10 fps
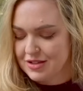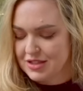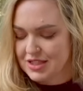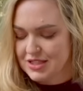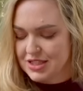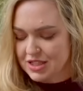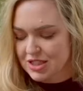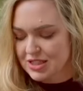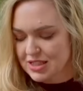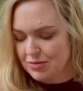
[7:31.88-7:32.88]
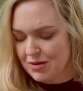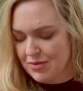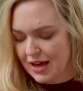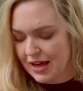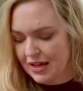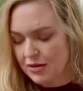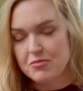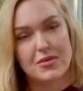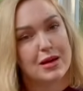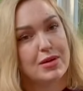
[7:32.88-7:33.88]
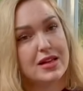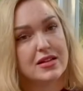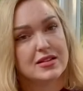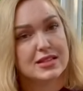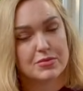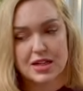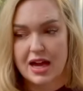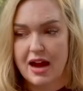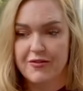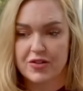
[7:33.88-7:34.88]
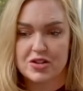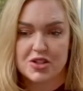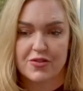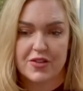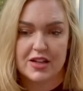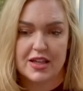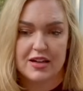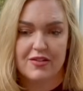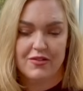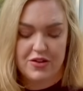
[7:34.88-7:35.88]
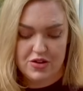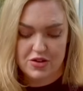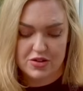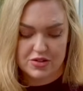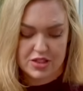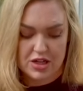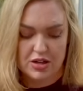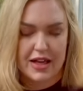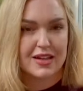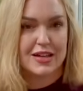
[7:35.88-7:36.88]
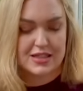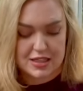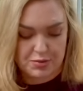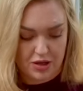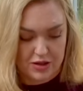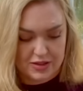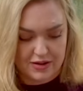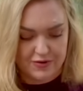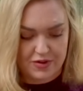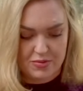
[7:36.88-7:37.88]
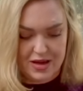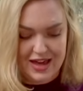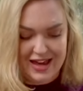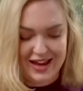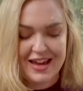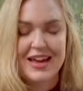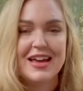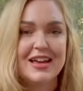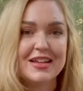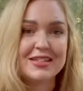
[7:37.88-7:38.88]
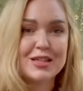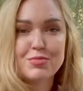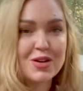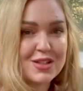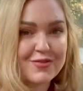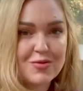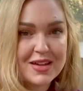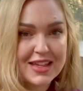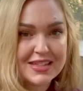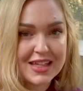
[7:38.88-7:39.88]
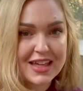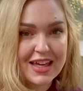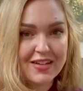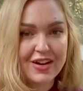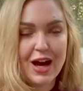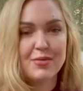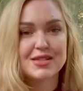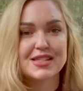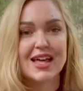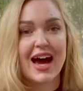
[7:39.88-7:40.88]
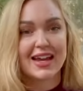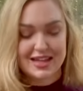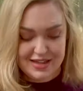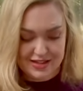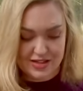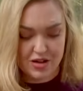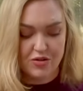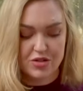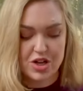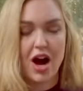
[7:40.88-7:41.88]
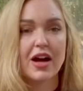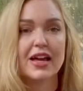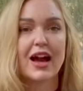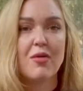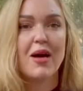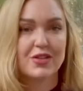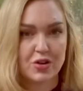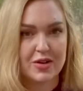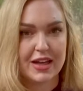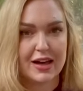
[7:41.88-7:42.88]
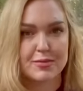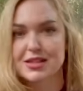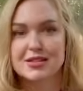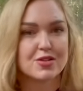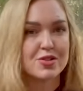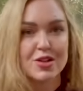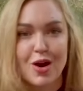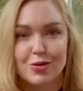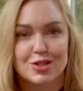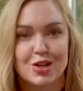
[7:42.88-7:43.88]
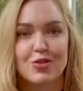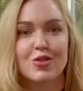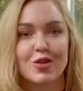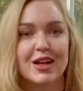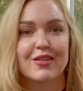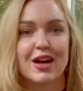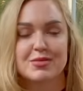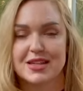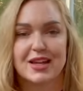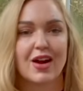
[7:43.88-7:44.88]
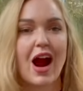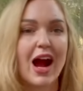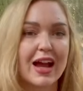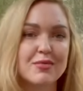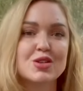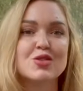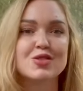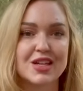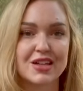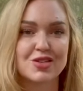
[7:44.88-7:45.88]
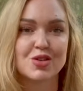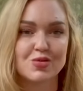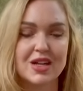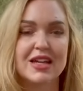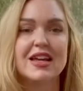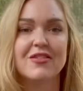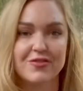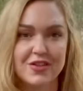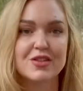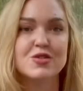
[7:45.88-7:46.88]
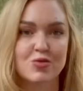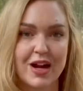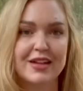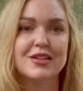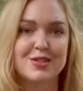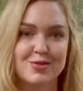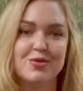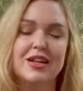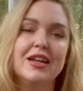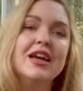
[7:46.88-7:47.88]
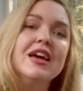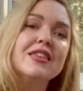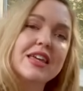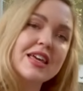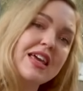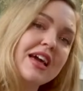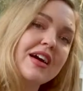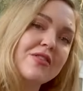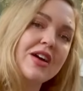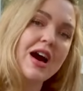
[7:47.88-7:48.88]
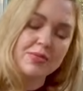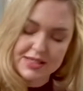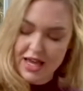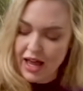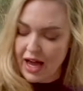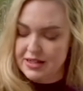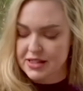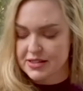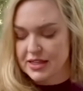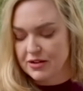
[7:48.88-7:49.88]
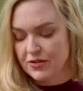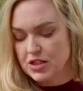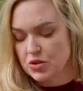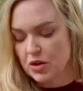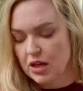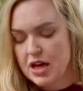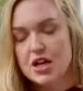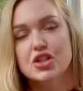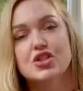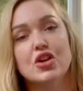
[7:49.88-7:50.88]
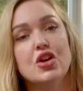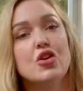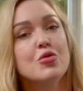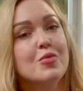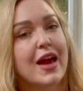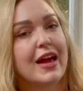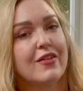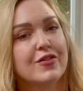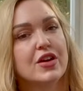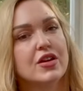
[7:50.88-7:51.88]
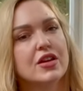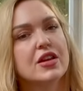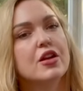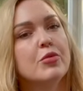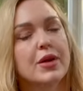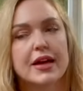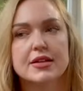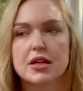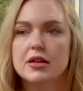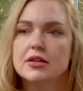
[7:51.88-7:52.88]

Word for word: decisions to be made. Maybe sometimes at first you're feeling confused. You know, like, is this person for me? Is this person for me? That's the King of Cups. That is talking about the Queen of Cups, because there's no two Queen of Cups in here. I am choosing to read, it feels right to read the King of Cups as this individual. So you may feel a little bit